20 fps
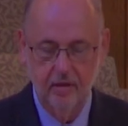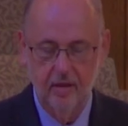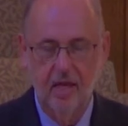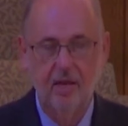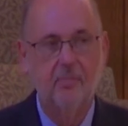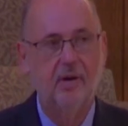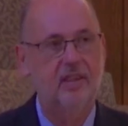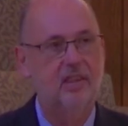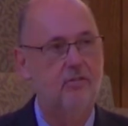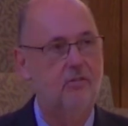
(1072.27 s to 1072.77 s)

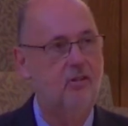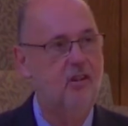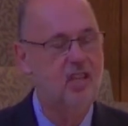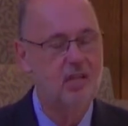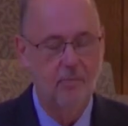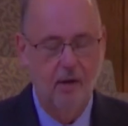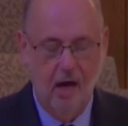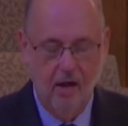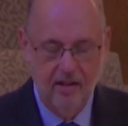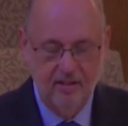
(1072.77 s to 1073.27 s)
But at the root of them
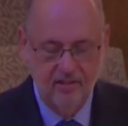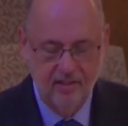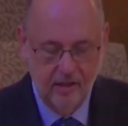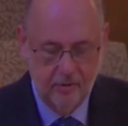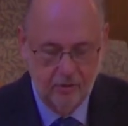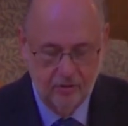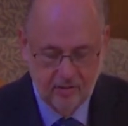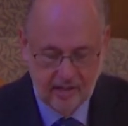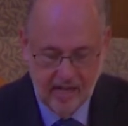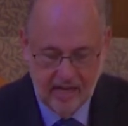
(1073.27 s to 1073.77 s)
all is the
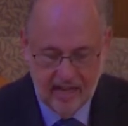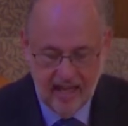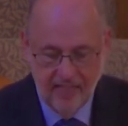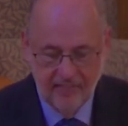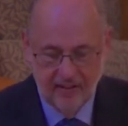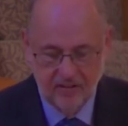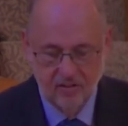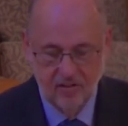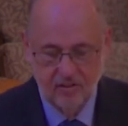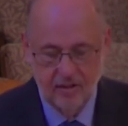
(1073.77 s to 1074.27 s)
understanding
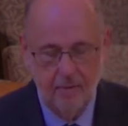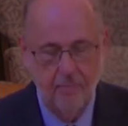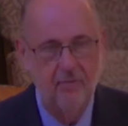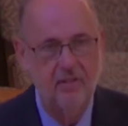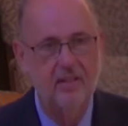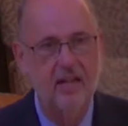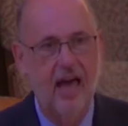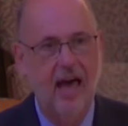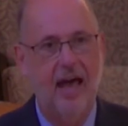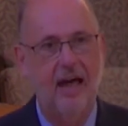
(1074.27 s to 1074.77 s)
that
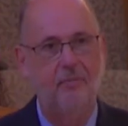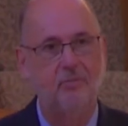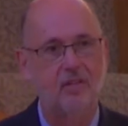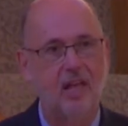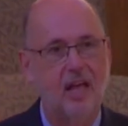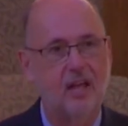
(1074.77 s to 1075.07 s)
sometimes,